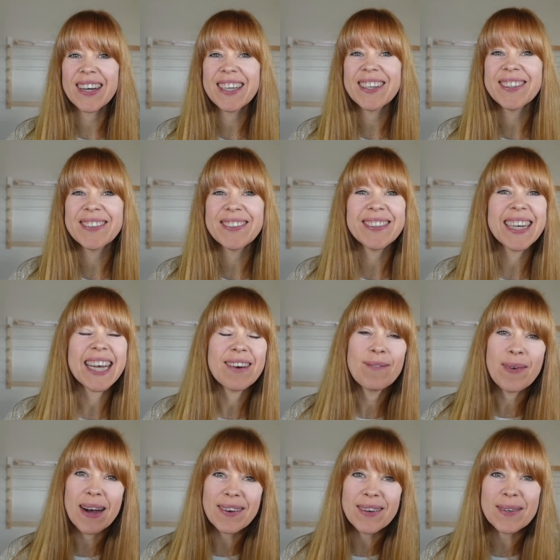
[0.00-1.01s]
are you?
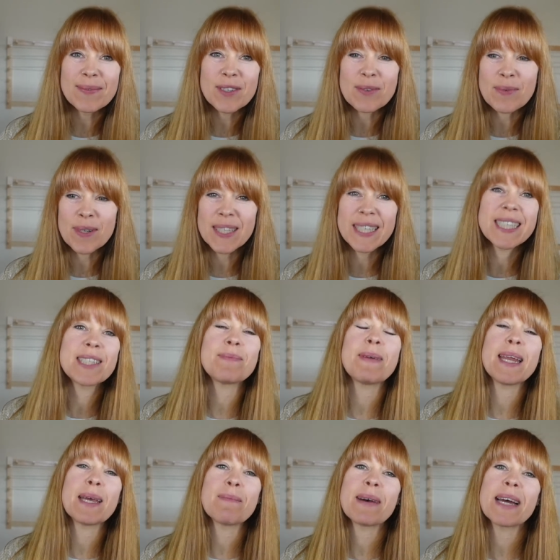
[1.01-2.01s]
Welcome to Wool and
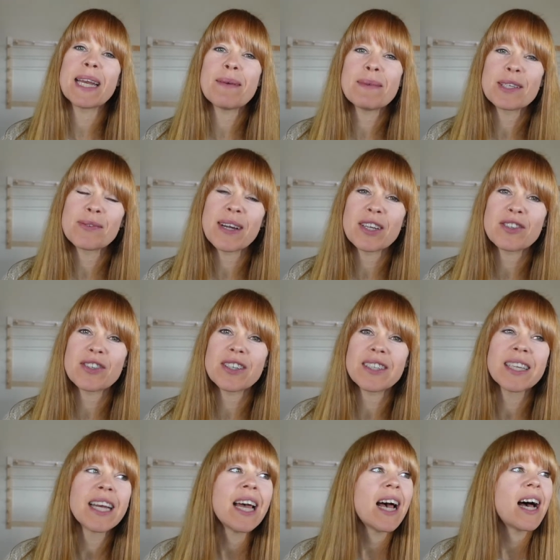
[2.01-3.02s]
Spinning. My name is
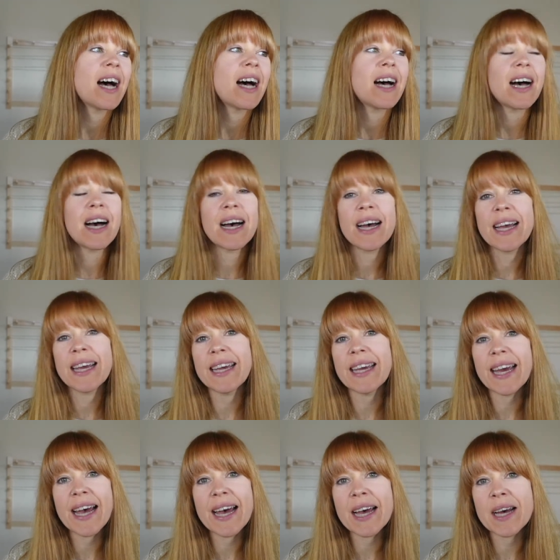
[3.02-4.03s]
Rachel.
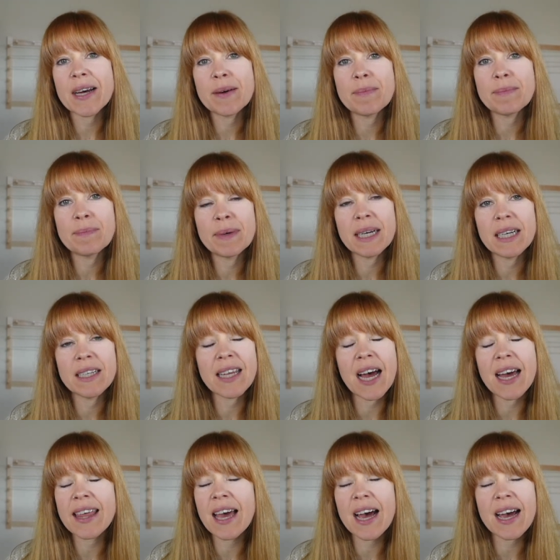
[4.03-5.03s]
I am,
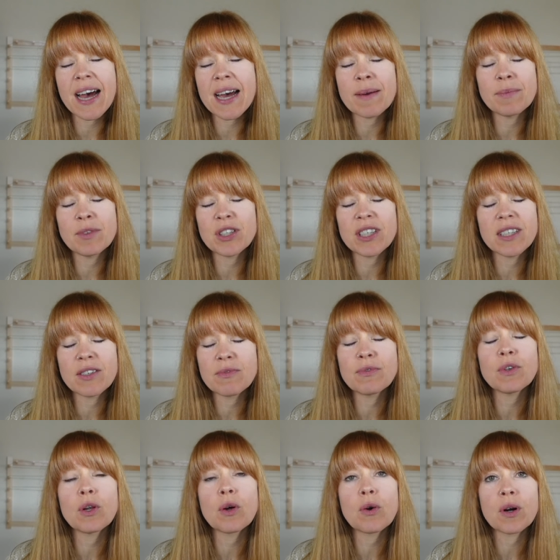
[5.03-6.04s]
I, I, I'm just
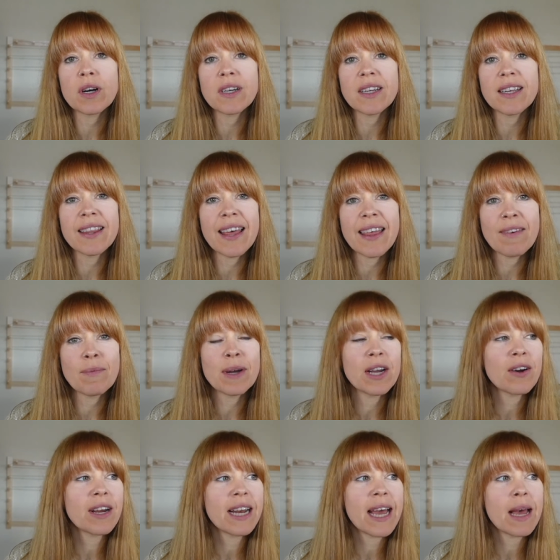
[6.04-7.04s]
floored that
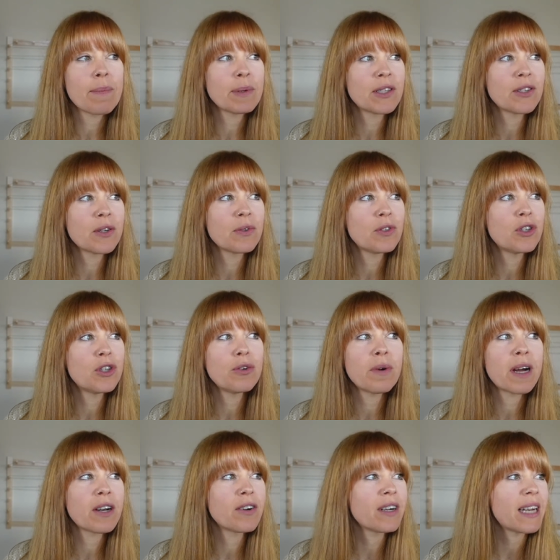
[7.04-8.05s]
we are at episode two
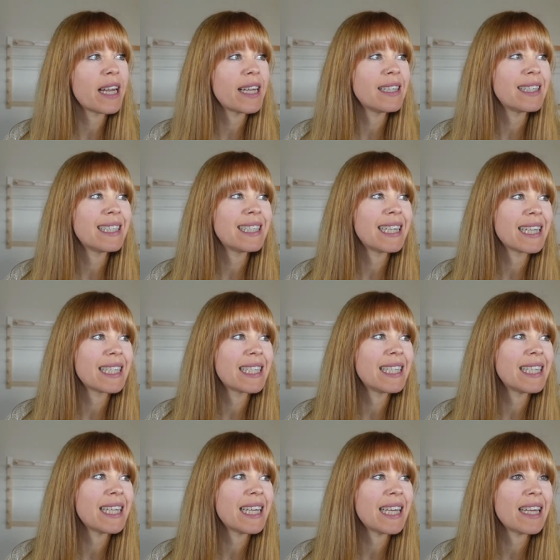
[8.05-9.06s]
hundred
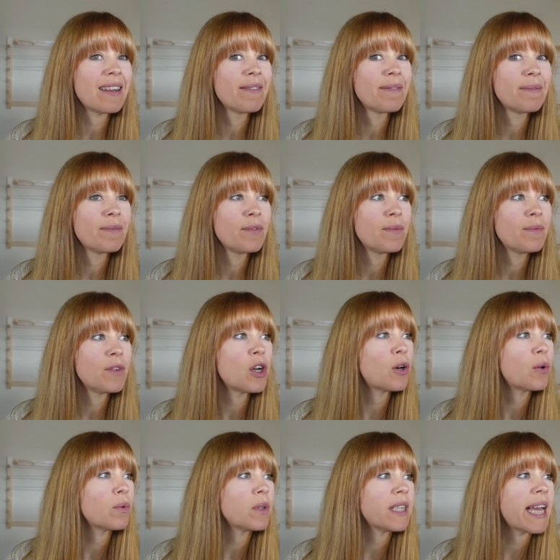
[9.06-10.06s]
sixty,
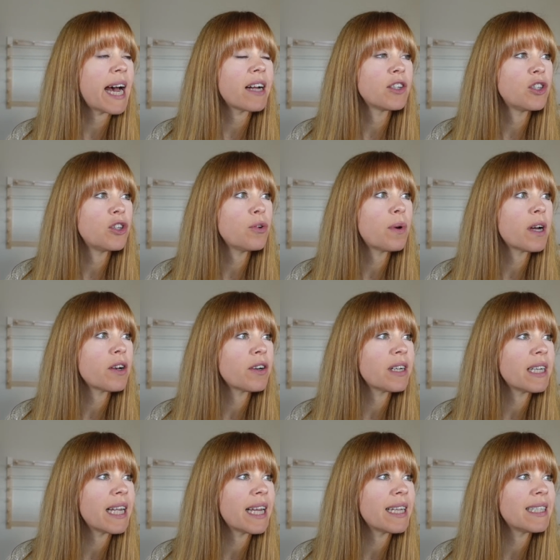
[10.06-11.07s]
no, yeah, two
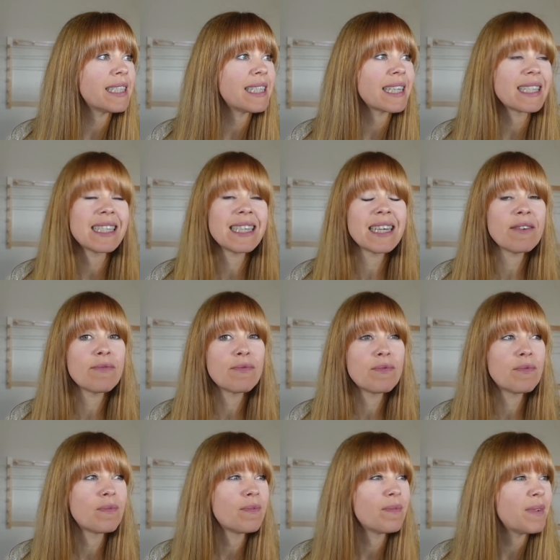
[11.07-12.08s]
hundred
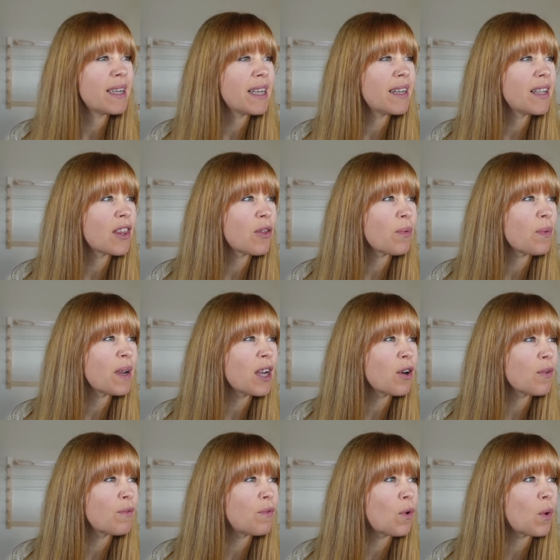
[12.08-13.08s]
sixty-three
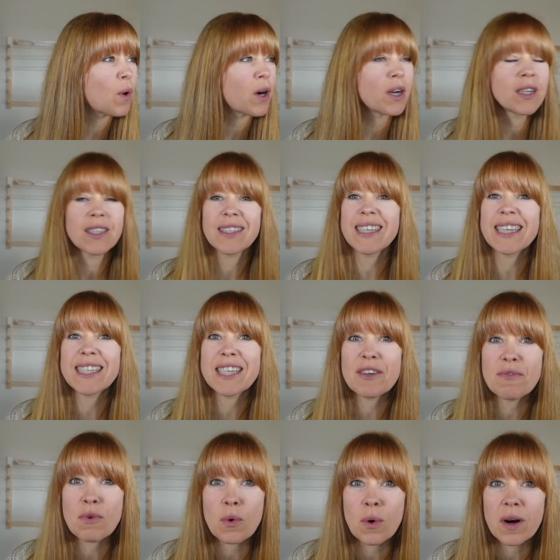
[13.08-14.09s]
or four,
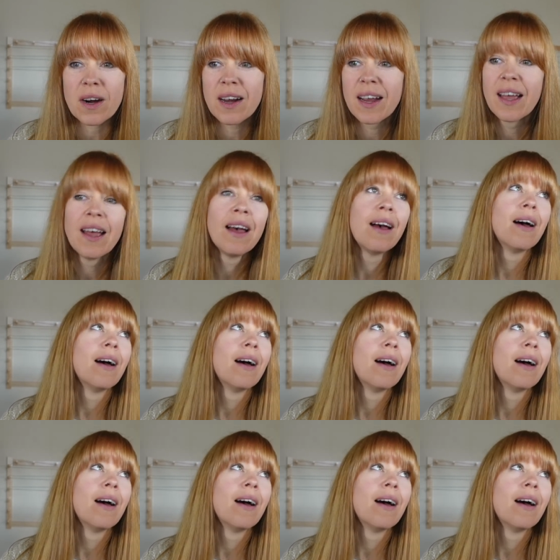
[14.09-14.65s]
sixty-four.